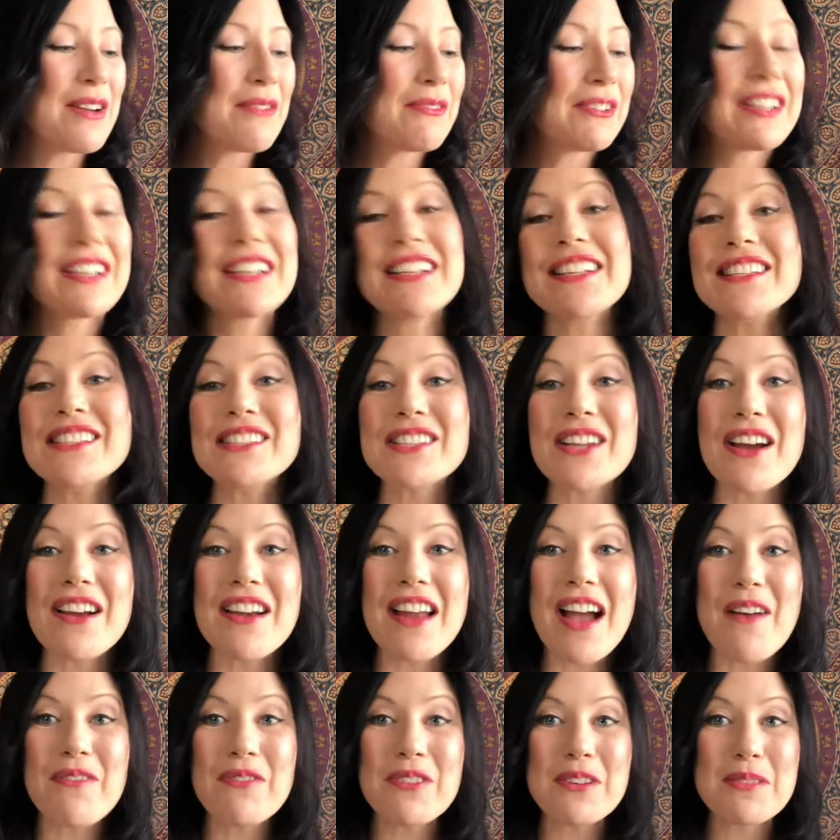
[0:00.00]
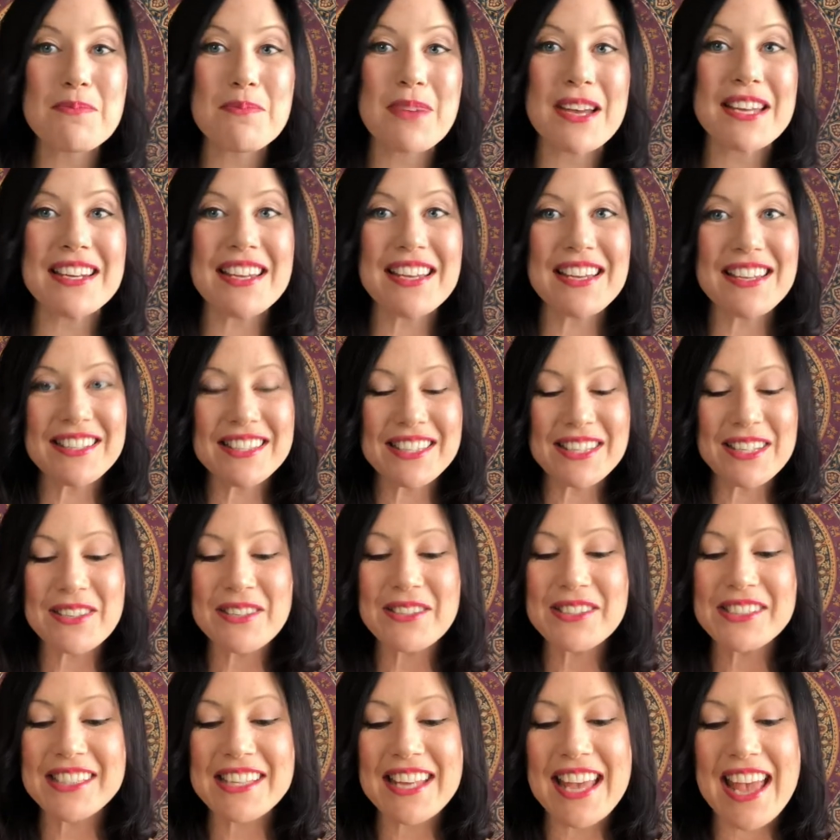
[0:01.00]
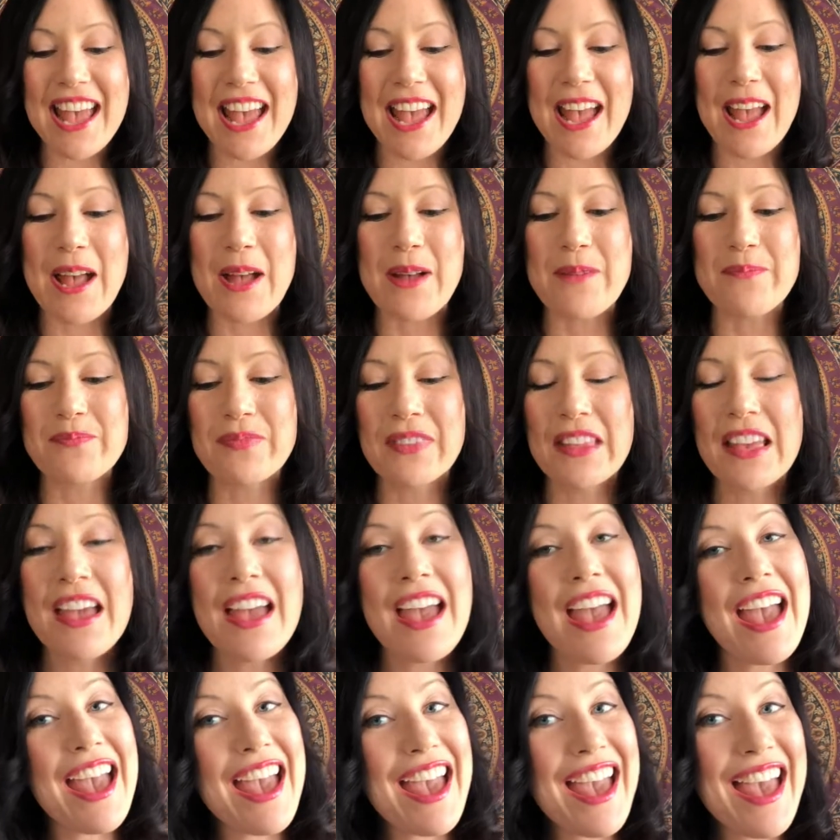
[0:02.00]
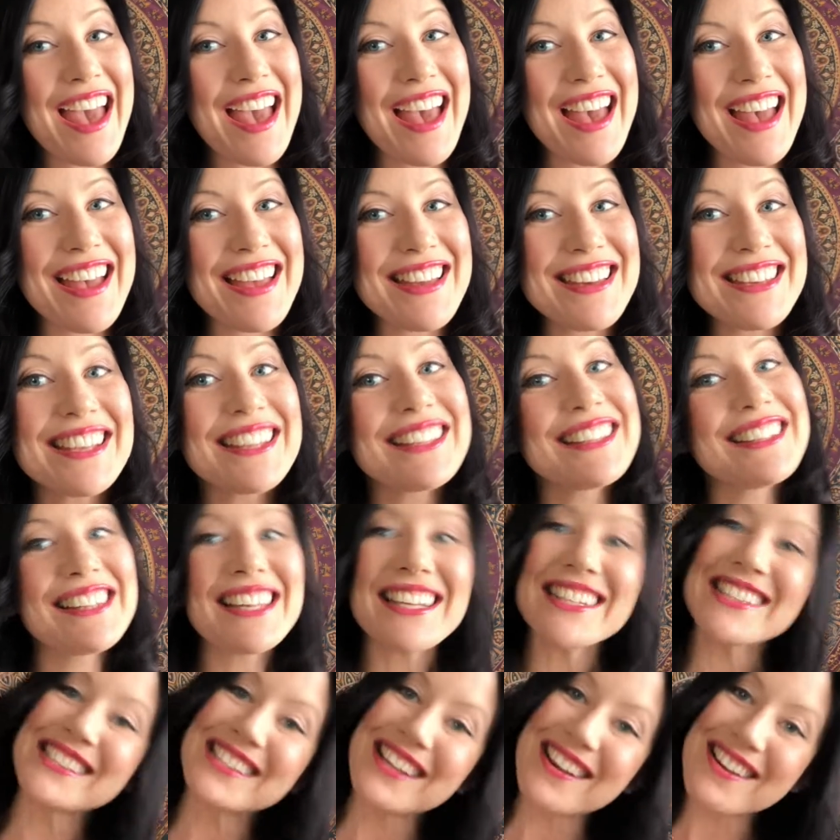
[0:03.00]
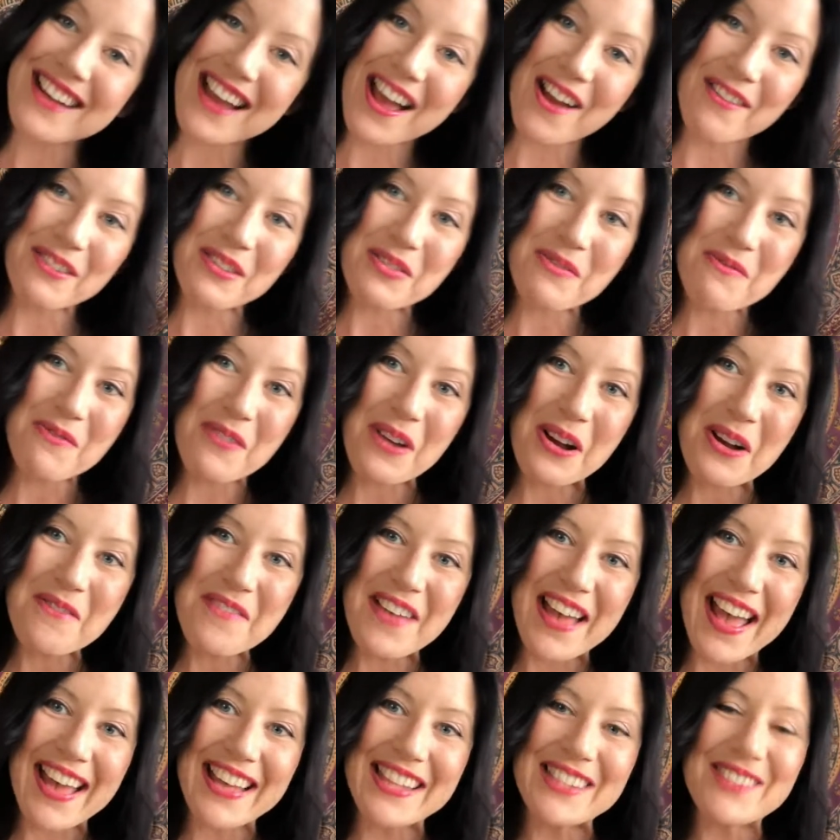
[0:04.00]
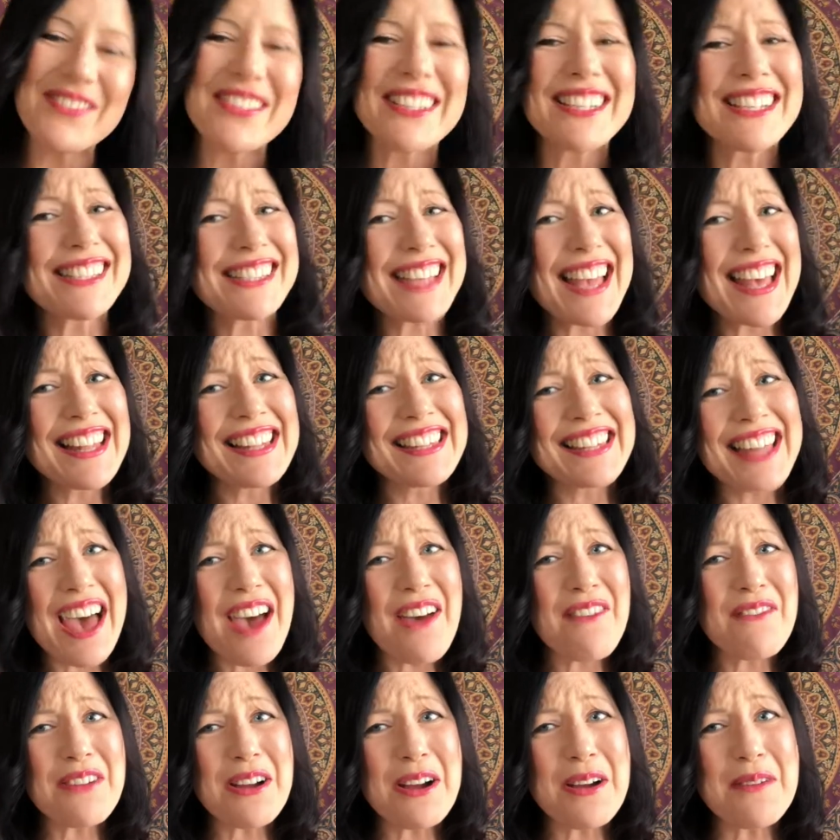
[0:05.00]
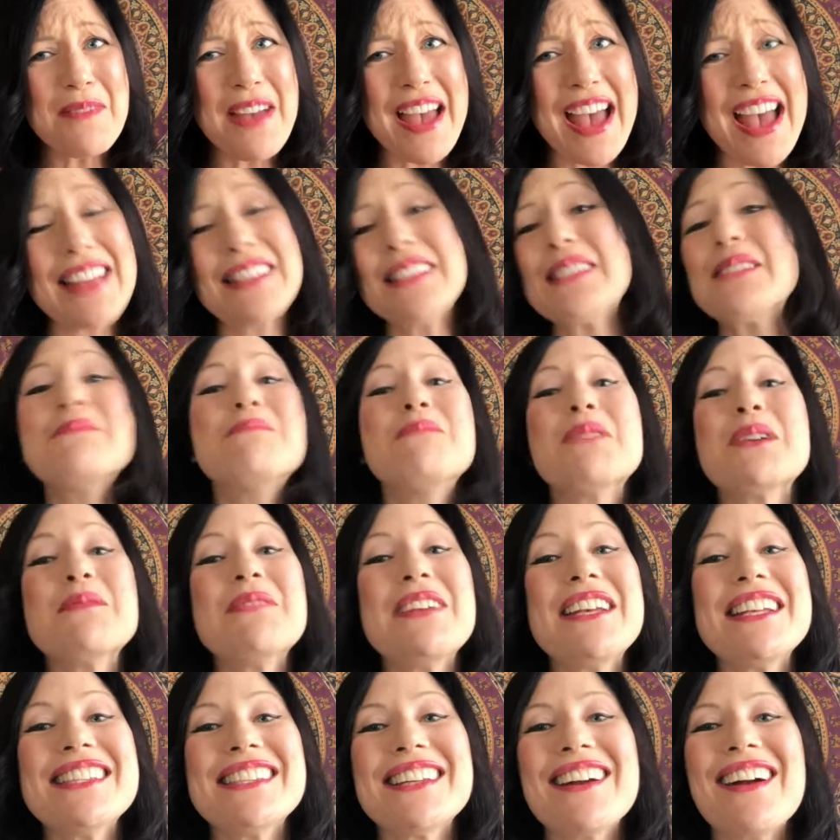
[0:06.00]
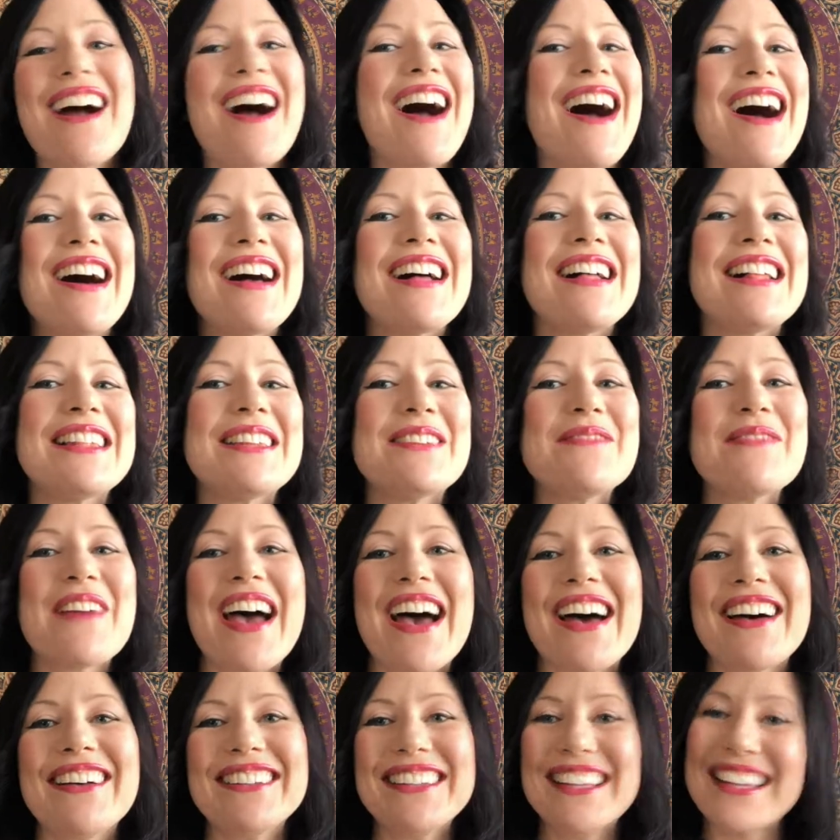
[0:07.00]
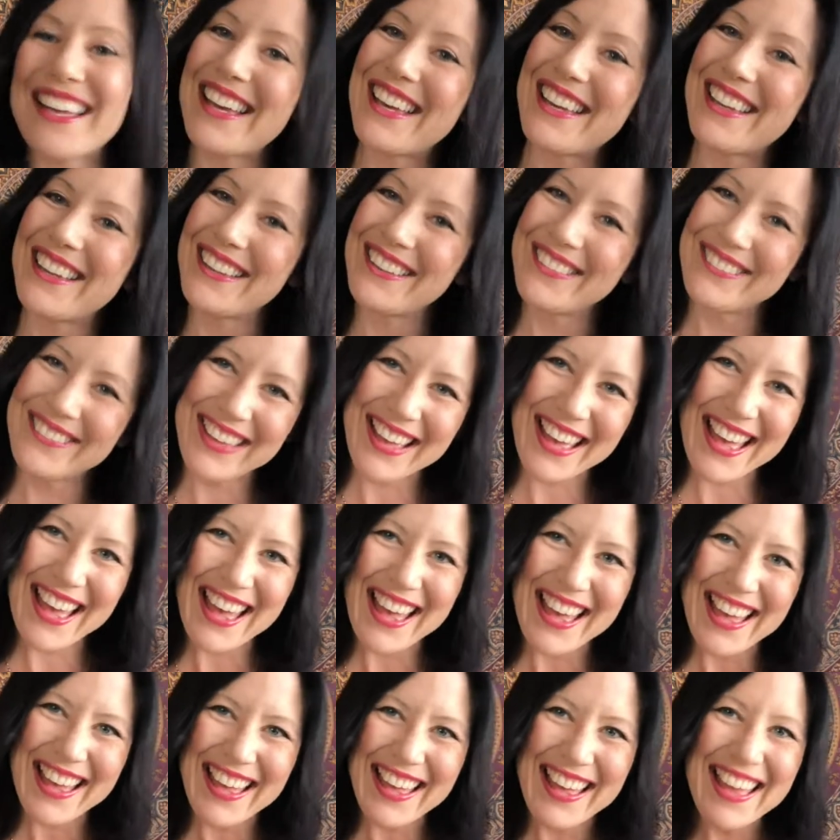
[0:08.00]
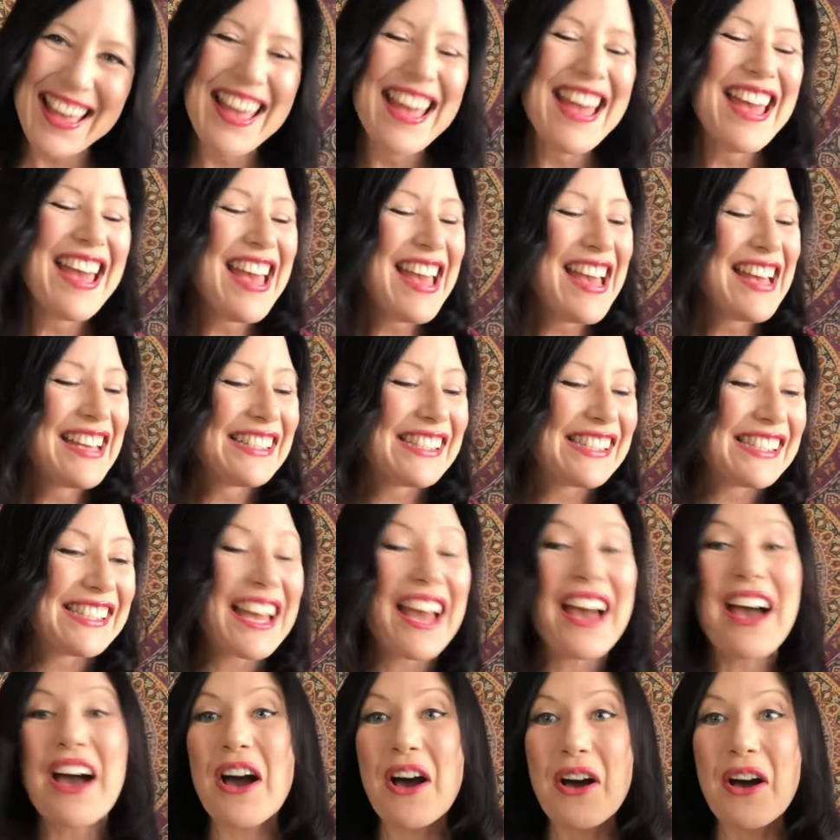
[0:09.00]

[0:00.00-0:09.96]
we're going to start off with Monday and Tuesday. And let's start out with romance, because I love romance. Mermaids are all about love. So,